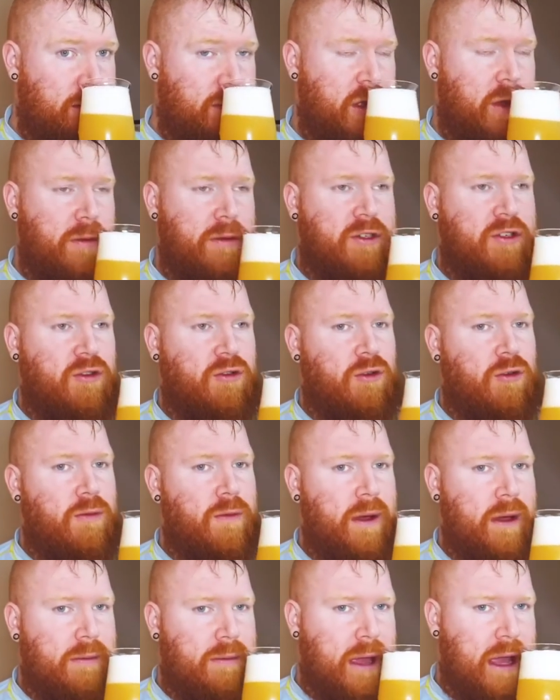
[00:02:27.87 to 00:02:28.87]
Not much
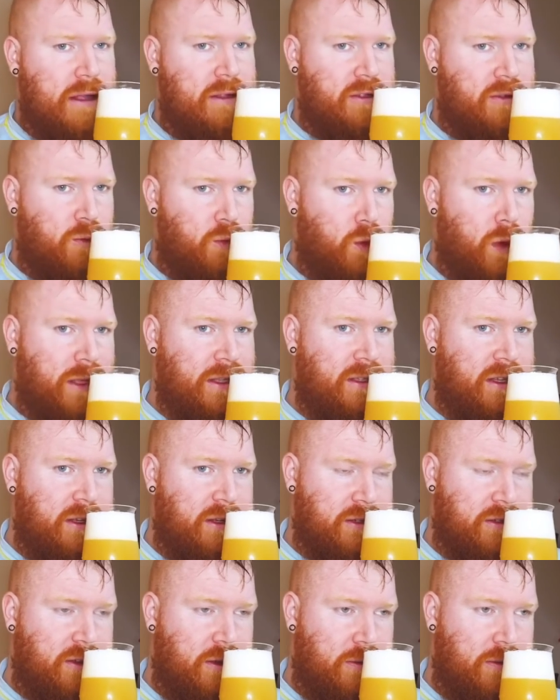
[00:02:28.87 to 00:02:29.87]
aroma. I'm getting some
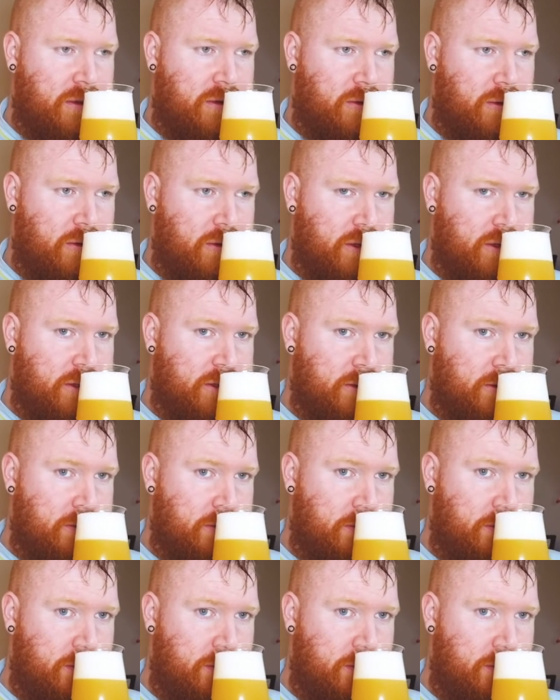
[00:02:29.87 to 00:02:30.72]
wheatiness coming through on this.